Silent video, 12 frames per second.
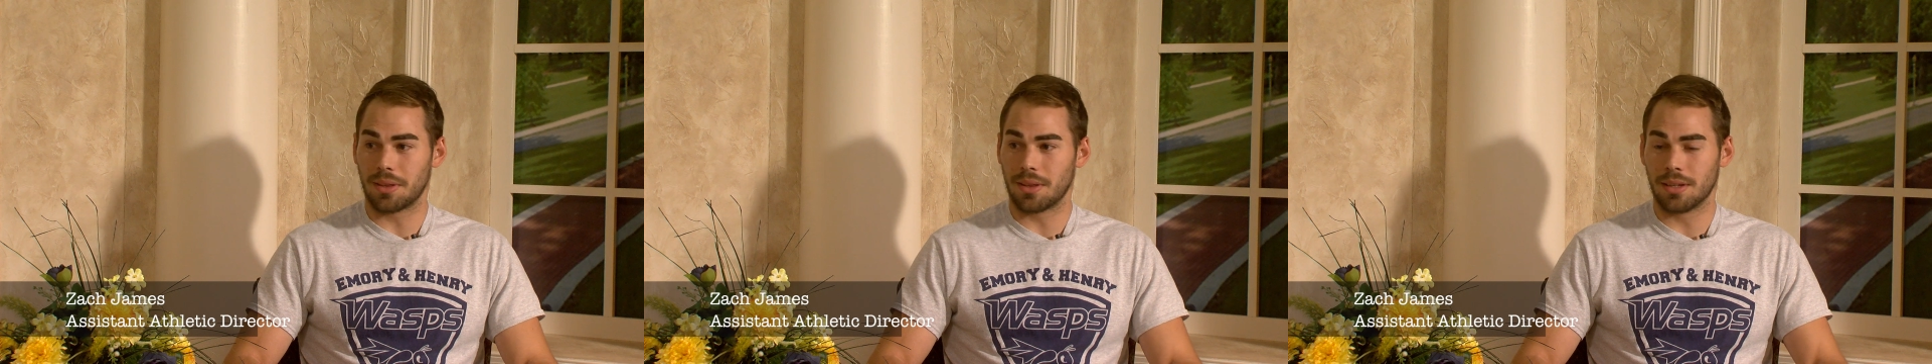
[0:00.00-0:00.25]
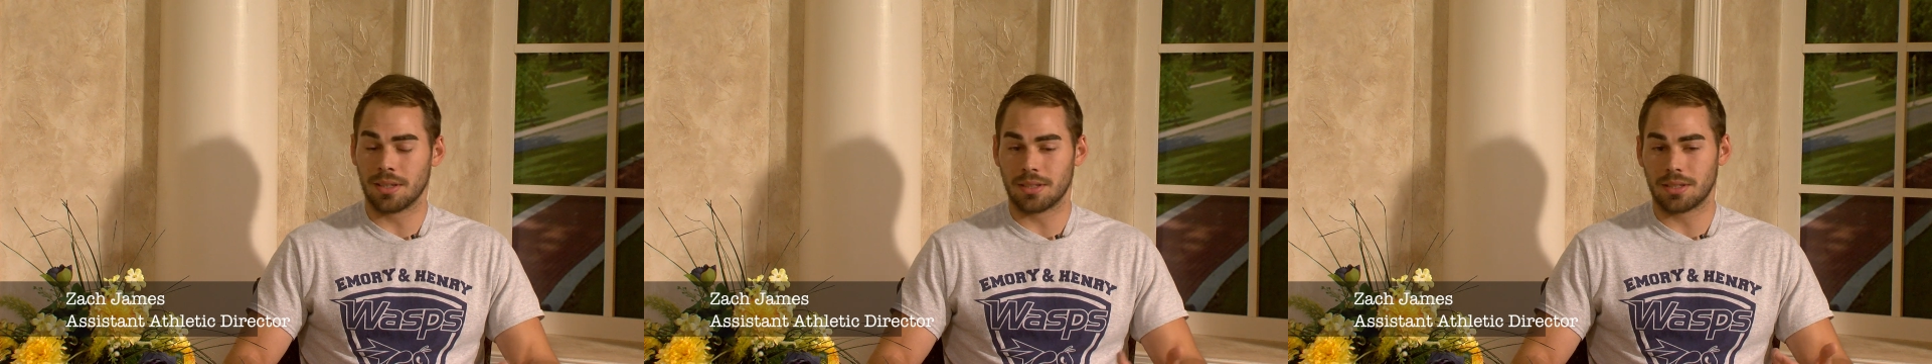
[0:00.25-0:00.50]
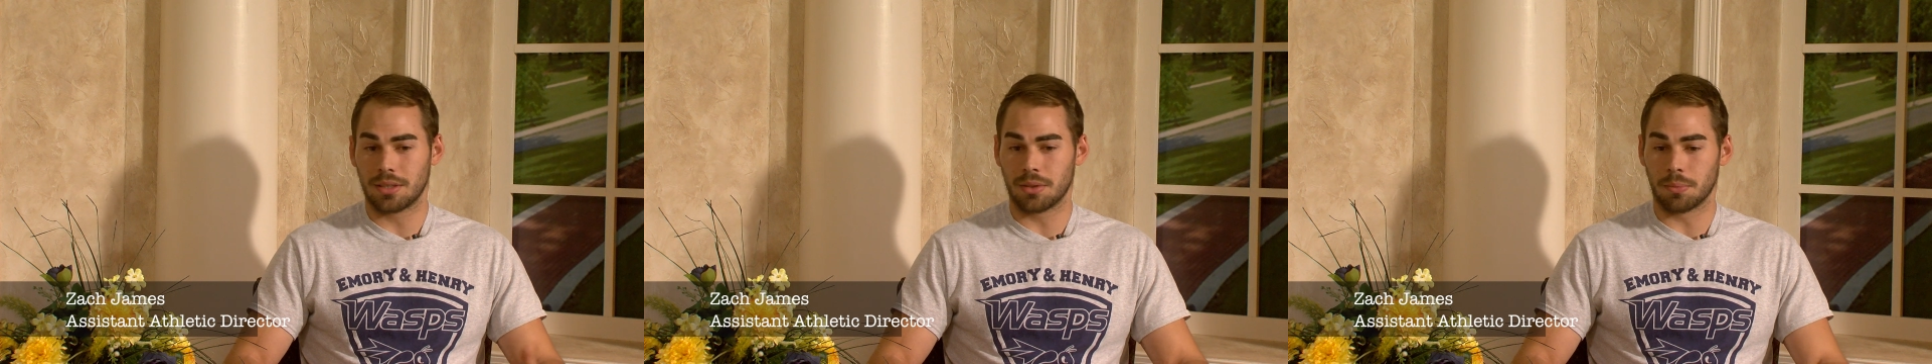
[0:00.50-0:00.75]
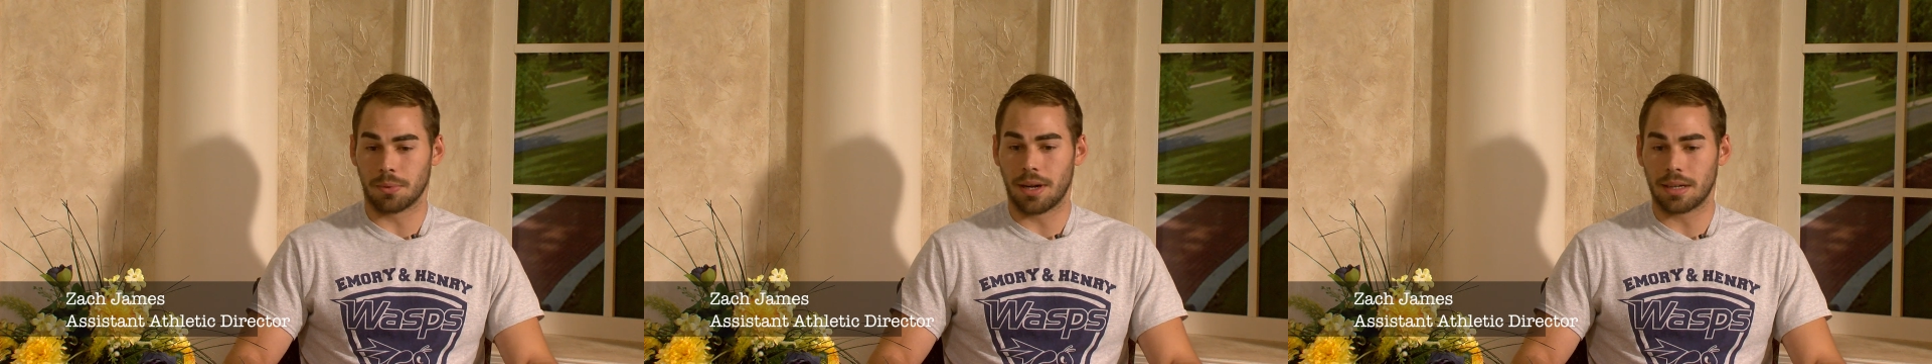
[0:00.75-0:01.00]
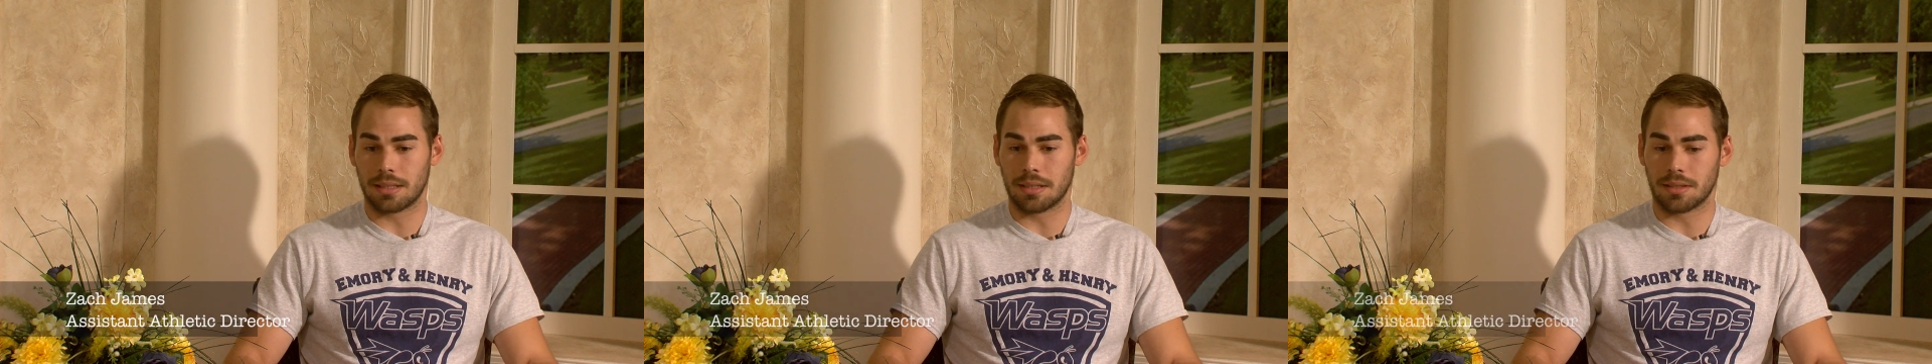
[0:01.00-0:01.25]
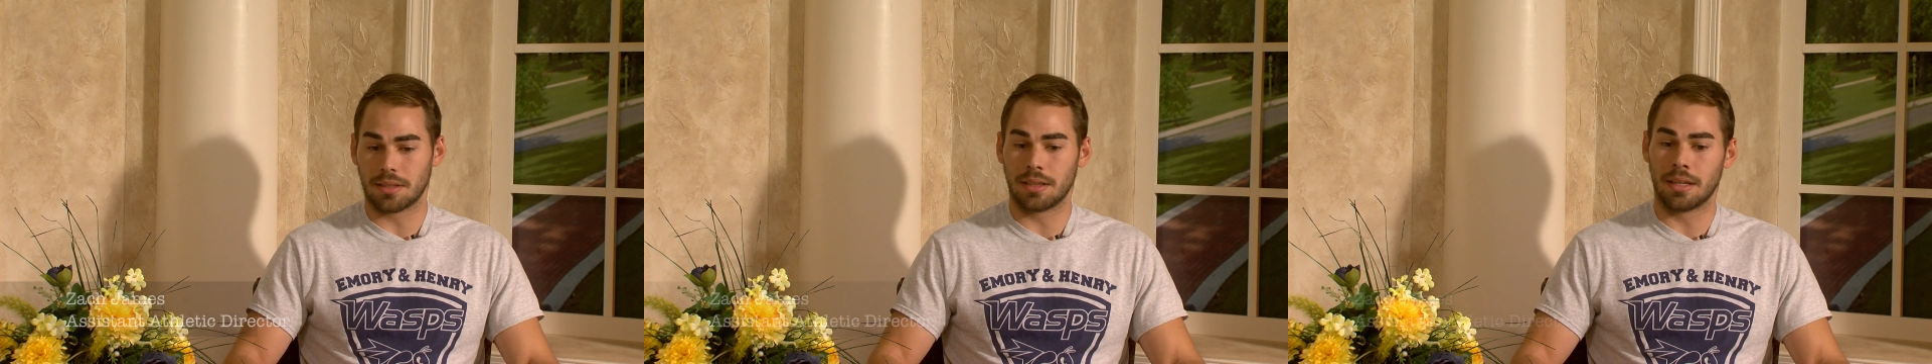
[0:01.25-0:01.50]
a single
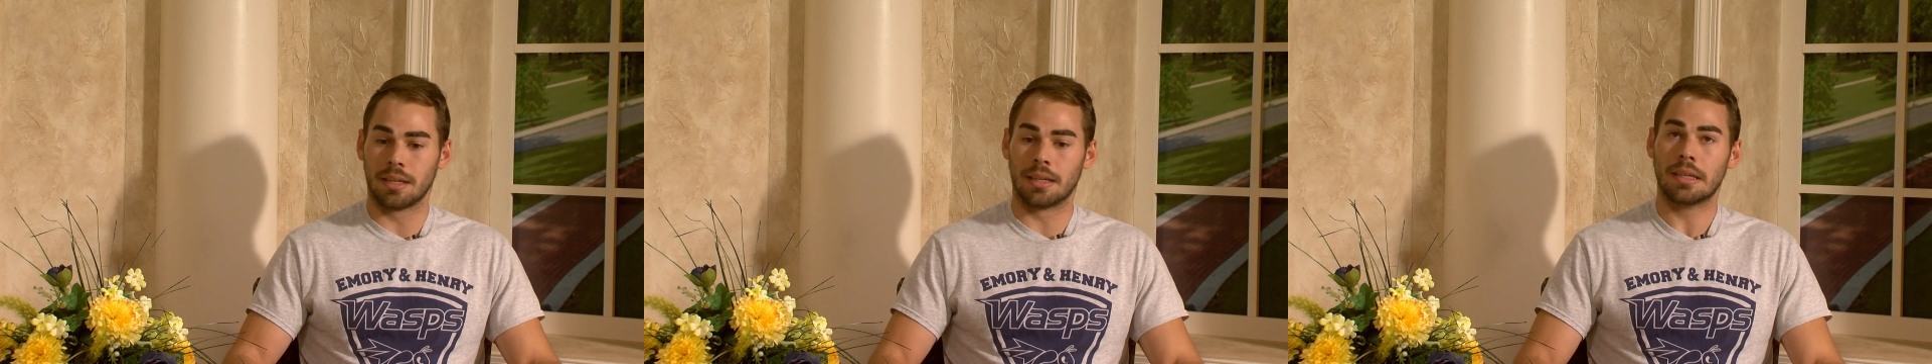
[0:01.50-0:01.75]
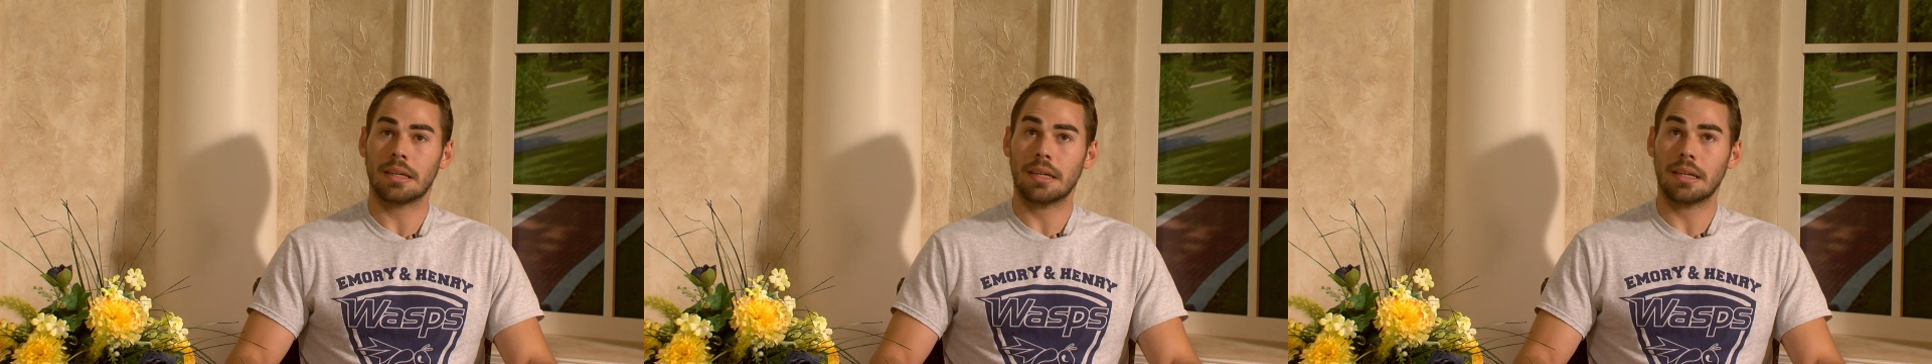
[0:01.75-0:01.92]
practice, and then